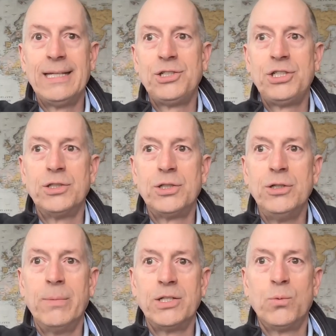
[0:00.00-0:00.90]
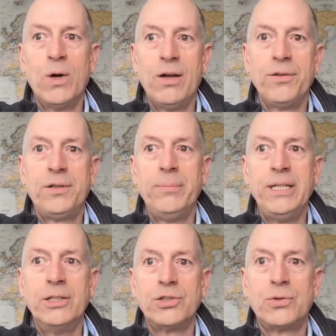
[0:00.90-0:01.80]
That's just too much wealth to be
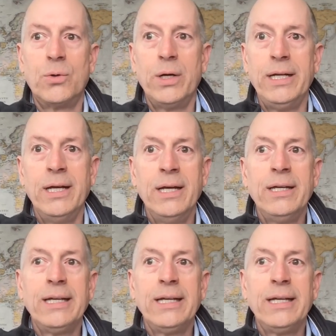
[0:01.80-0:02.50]
destroyed,